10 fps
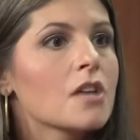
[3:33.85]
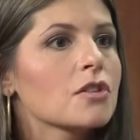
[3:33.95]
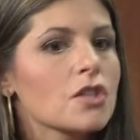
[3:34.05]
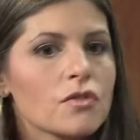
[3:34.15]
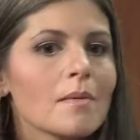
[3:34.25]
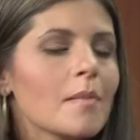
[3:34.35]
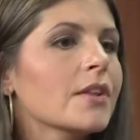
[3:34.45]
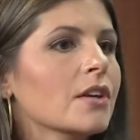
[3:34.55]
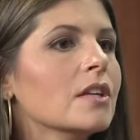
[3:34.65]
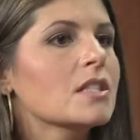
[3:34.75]
Right. So just remember
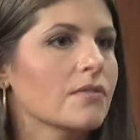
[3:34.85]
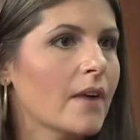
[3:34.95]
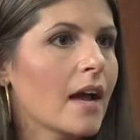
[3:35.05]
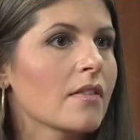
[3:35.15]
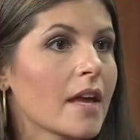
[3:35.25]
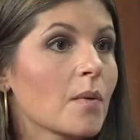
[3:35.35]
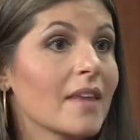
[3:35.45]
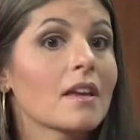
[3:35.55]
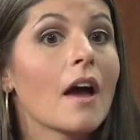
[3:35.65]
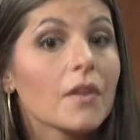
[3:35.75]
that you need to file that
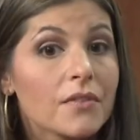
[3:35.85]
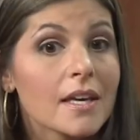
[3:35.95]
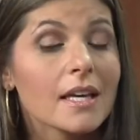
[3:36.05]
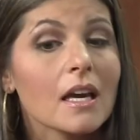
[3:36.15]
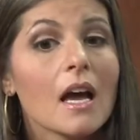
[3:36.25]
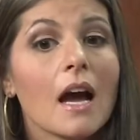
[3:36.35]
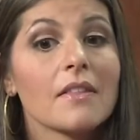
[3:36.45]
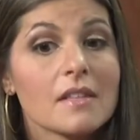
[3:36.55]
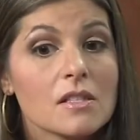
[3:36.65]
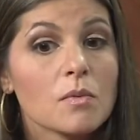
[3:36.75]
away. The other thing,
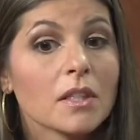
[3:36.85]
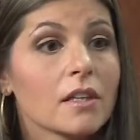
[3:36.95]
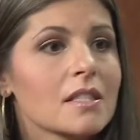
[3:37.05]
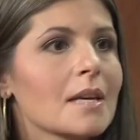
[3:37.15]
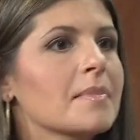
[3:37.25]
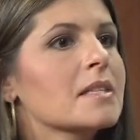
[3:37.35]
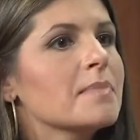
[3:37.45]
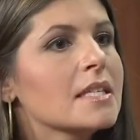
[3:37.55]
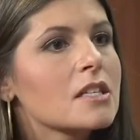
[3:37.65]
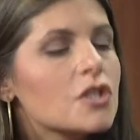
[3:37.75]
and this is a really good tip, is
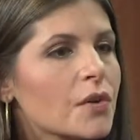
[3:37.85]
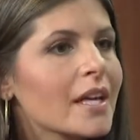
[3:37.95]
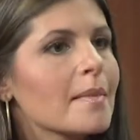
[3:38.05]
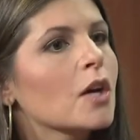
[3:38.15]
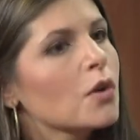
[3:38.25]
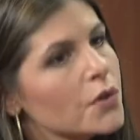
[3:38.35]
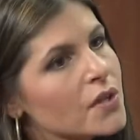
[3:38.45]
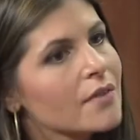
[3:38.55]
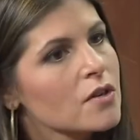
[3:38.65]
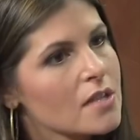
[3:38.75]
be discerning about who you
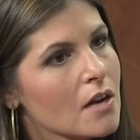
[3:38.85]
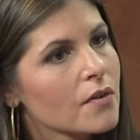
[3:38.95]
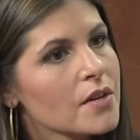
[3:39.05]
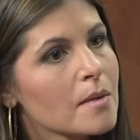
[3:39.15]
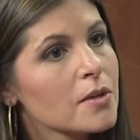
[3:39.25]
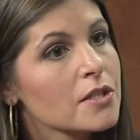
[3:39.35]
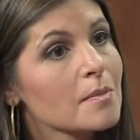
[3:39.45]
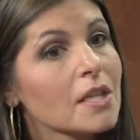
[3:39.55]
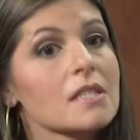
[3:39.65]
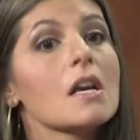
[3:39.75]
give your cell phone number
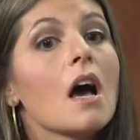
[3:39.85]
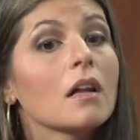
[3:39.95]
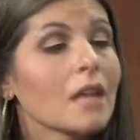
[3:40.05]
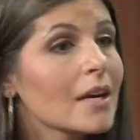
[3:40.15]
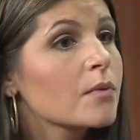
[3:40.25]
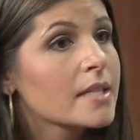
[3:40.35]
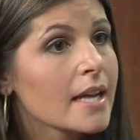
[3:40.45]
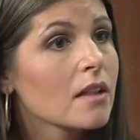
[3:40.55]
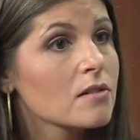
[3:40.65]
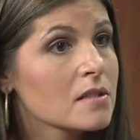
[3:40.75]
to, because a lot of
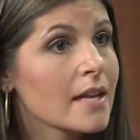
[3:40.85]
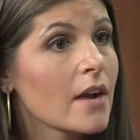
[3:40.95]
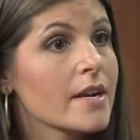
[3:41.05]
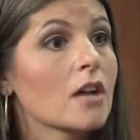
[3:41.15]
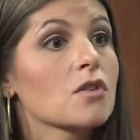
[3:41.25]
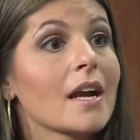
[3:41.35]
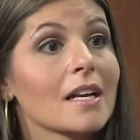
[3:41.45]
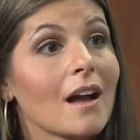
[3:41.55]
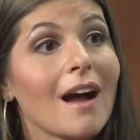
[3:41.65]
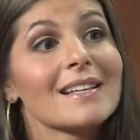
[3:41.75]
retailers today are now trying
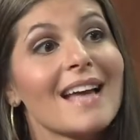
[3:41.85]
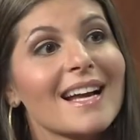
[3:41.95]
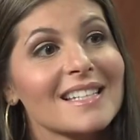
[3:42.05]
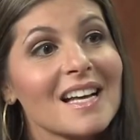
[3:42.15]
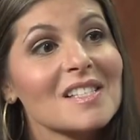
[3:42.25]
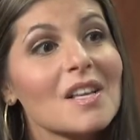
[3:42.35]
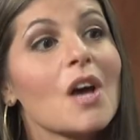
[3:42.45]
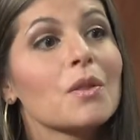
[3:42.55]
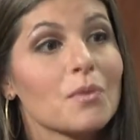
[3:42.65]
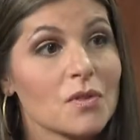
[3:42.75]
to contact us
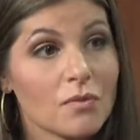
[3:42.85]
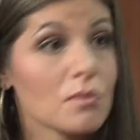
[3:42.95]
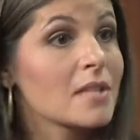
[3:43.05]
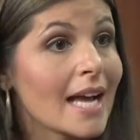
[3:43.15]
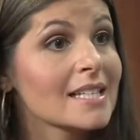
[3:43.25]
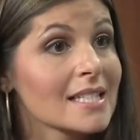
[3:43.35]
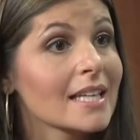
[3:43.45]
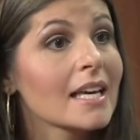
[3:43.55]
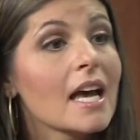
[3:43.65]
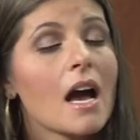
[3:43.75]
through
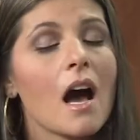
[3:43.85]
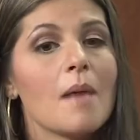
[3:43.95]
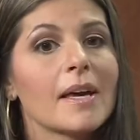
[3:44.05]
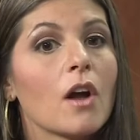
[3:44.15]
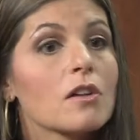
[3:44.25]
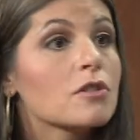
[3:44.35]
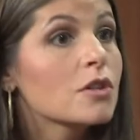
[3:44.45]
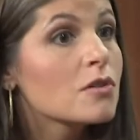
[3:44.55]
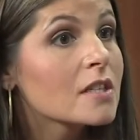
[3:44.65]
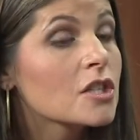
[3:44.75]
texting, and also
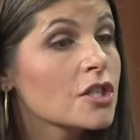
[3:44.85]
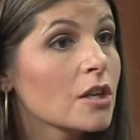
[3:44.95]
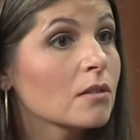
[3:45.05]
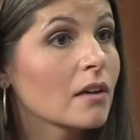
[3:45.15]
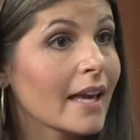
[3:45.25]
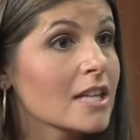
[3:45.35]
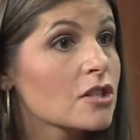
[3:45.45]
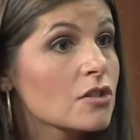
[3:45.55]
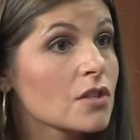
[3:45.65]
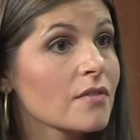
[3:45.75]
using geolocation
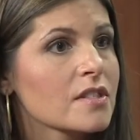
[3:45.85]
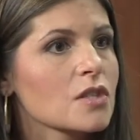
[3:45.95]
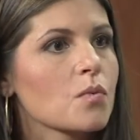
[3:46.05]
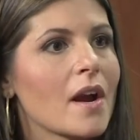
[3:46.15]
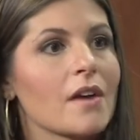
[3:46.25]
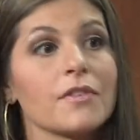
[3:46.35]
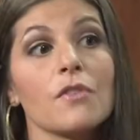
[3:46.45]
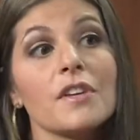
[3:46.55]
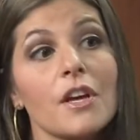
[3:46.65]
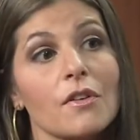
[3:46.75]
services where if
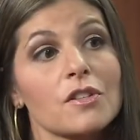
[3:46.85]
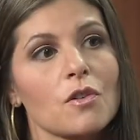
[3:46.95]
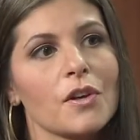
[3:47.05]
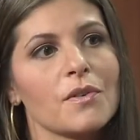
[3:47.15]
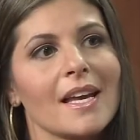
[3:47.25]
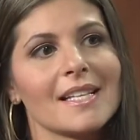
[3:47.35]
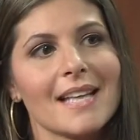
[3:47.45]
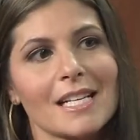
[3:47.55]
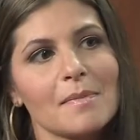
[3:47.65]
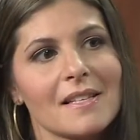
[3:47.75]
you're near a store, you get a
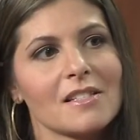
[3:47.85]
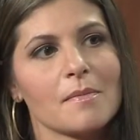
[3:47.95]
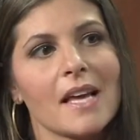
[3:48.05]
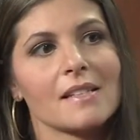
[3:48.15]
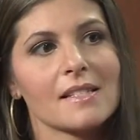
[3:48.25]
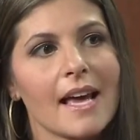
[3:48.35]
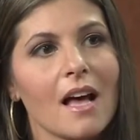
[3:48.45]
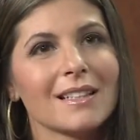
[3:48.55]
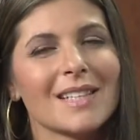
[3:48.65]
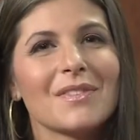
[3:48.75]
text message about a
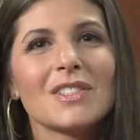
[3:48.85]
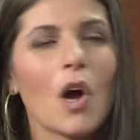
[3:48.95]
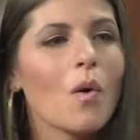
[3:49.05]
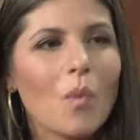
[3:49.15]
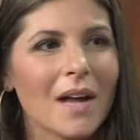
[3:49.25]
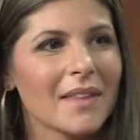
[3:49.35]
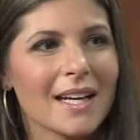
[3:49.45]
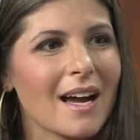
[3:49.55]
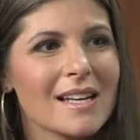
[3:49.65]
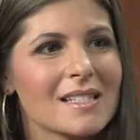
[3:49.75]
sale. If you don't want
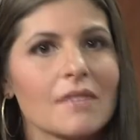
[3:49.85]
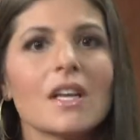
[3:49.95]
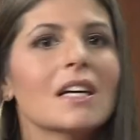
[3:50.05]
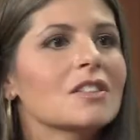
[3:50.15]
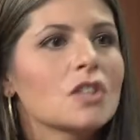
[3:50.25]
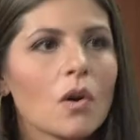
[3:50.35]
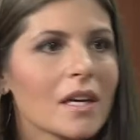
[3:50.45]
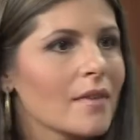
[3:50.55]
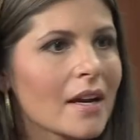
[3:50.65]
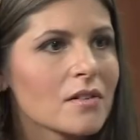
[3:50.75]
that kind of stuff, don't
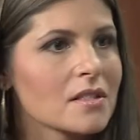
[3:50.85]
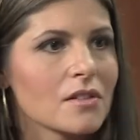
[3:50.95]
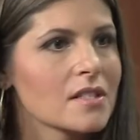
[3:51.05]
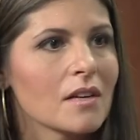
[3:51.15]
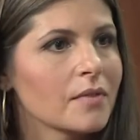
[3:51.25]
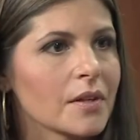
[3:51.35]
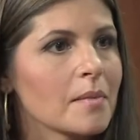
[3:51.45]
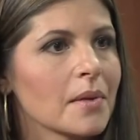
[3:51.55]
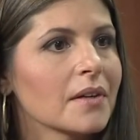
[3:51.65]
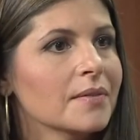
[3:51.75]
give out your cell phone
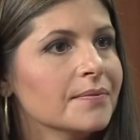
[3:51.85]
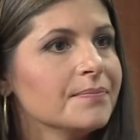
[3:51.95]
number.